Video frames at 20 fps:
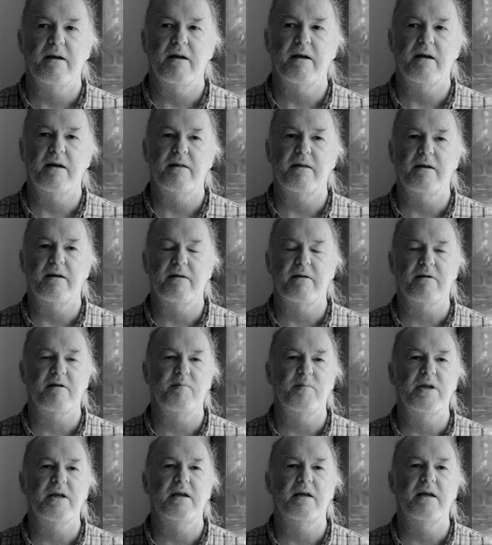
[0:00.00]
there can
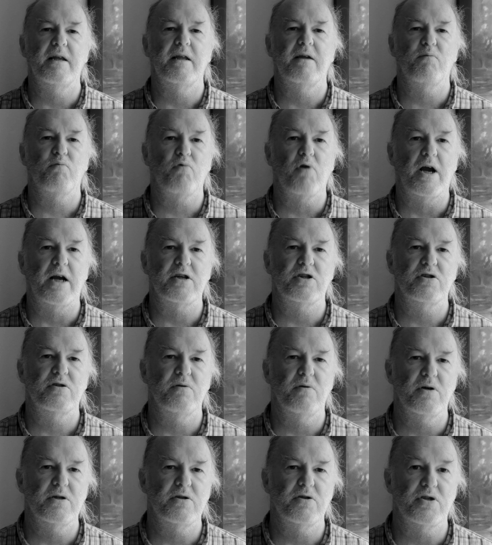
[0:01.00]
be any
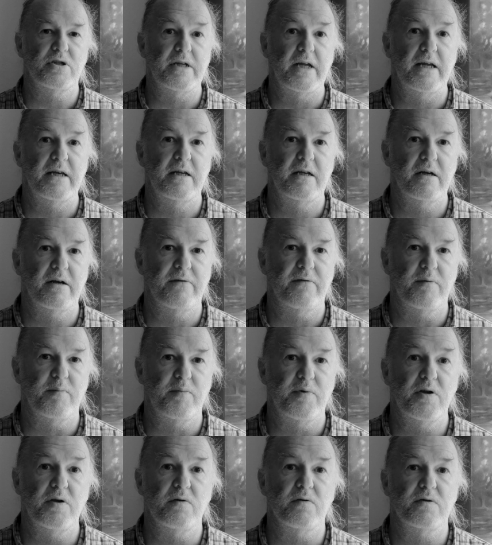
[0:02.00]
rational understanding of
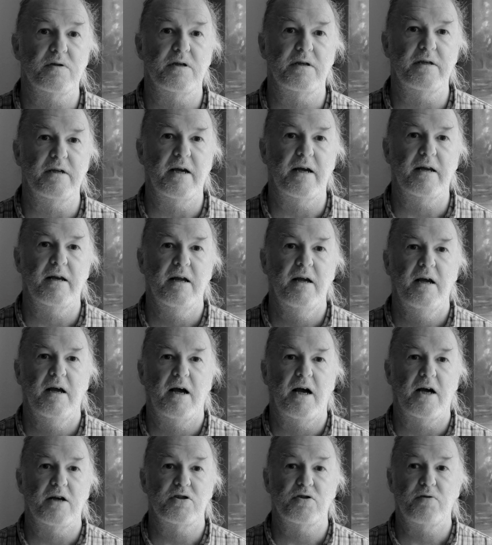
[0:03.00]
abuse, and yet
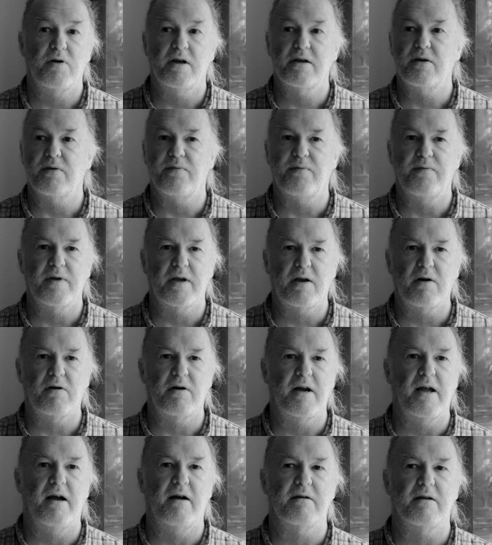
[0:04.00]
I was trying to figure it
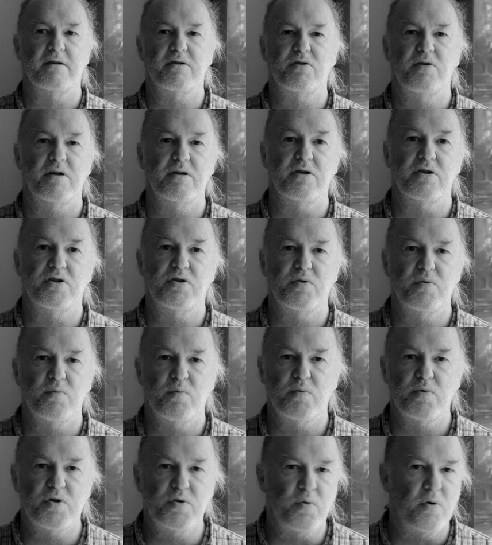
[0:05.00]
out. I was trying to
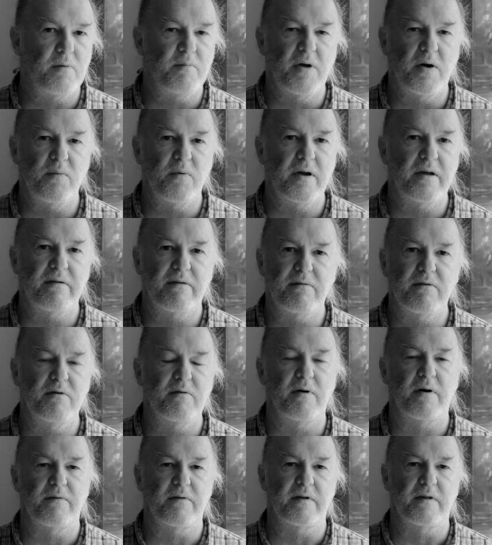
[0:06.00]
sort my way
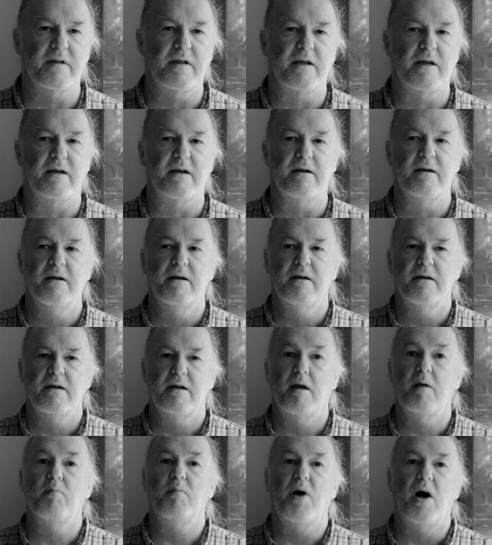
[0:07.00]
through everything.
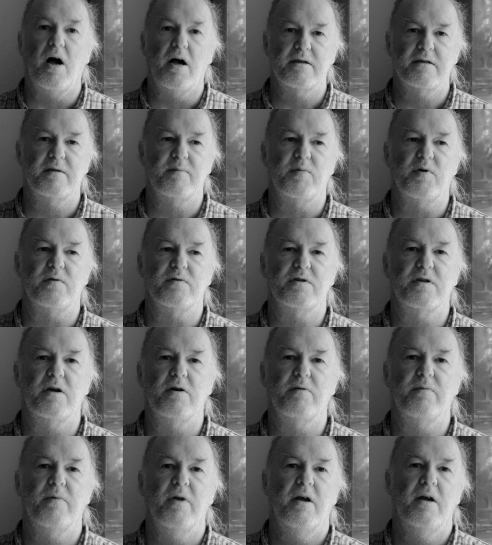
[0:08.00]
Impossible.
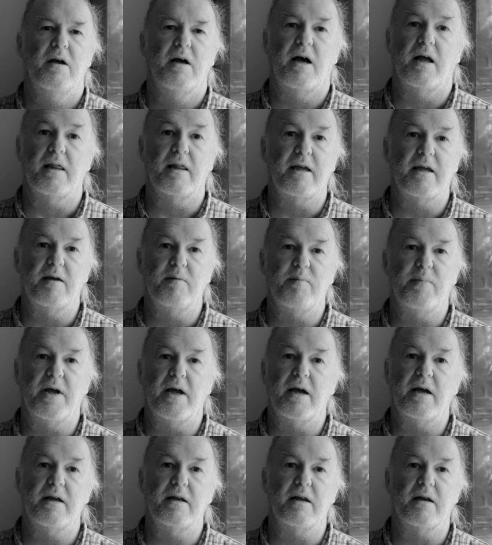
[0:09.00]
So I lay in
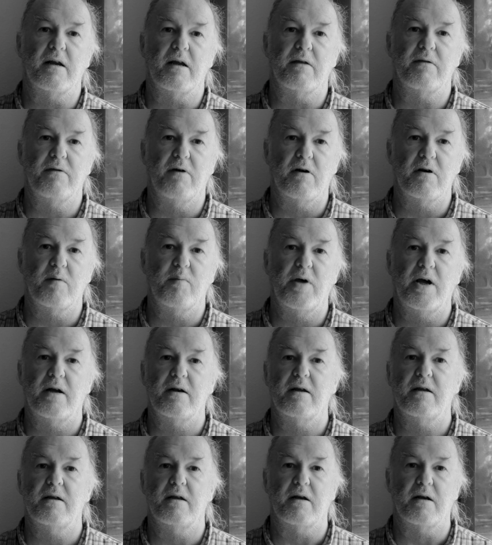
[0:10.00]
bed and I thought about
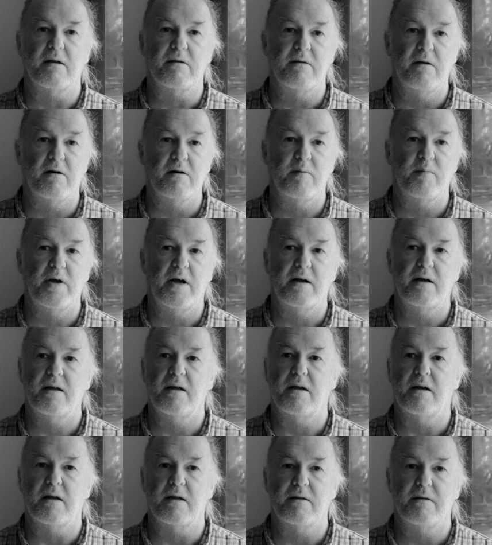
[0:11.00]
it and I thought about it and I